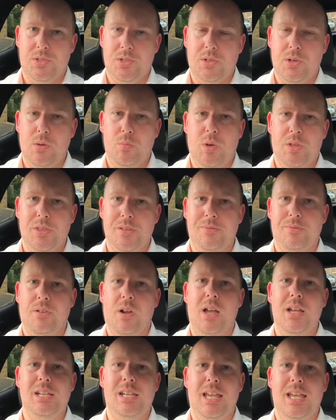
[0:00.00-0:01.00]
to come on the
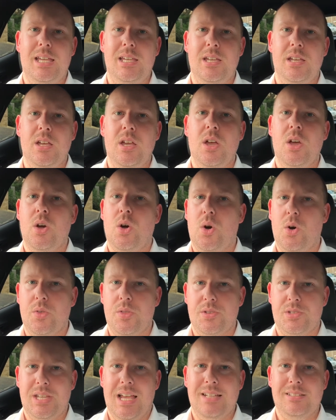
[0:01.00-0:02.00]
Friday or
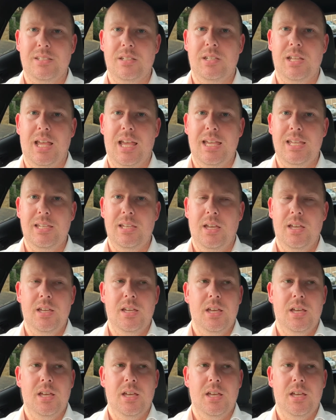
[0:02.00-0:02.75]
the Saturday.